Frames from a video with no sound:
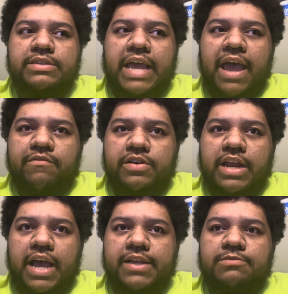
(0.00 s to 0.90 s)

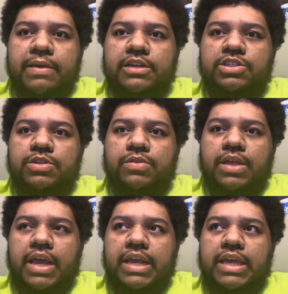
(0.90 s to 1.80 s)
advertised makes you
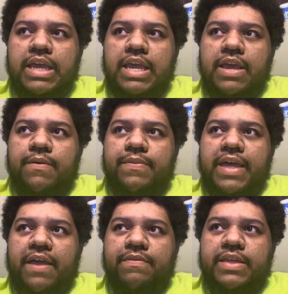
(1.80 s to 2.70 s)
think
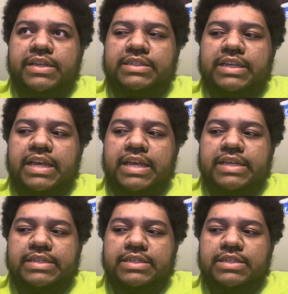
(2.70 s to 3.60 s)
that this
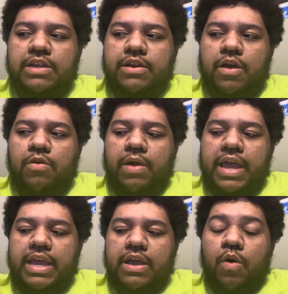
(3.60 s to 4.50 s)
is,
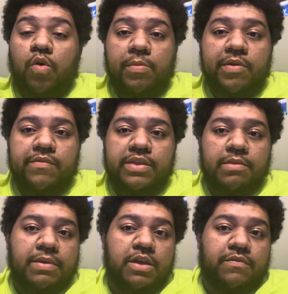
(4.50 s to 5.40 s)
a horror movie in the
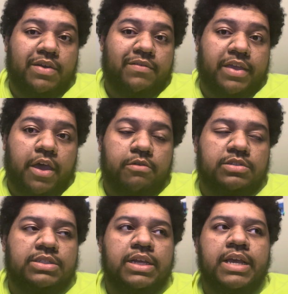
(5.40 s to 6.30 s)
POV of a
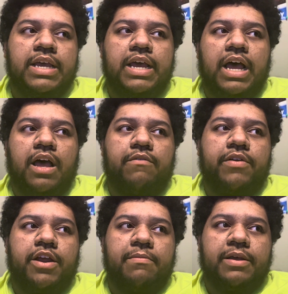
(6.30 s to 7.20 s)
ghost.
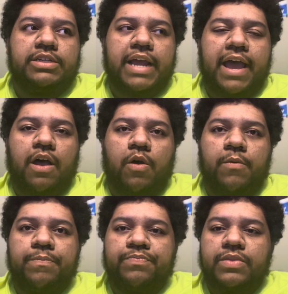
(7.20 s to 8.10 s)
Very much how
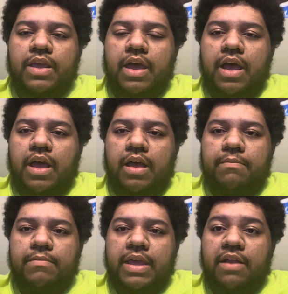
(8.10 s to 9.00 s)

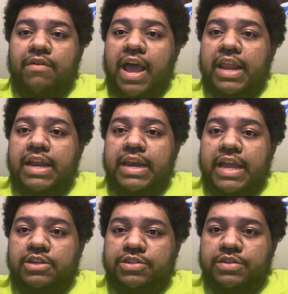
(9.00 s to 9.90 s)
In a Violent
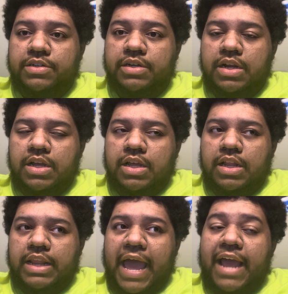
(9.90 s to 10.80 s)
Nature
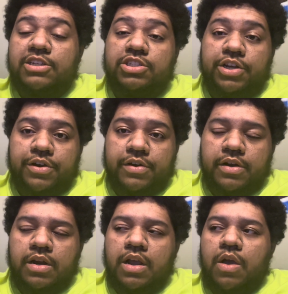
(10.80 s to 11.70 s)
last year
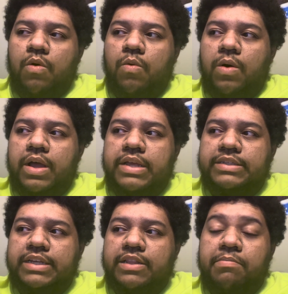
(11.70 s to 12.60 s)

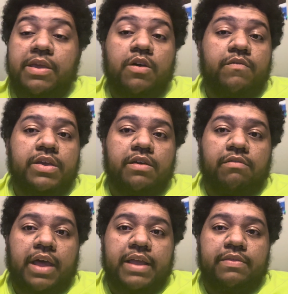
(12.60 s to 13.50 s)
was in the POV
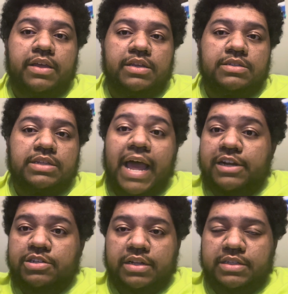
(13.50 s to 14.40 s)
of like the
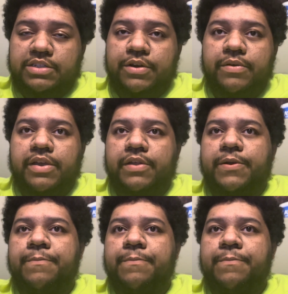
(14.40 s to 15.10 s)
slasher, the serial killer.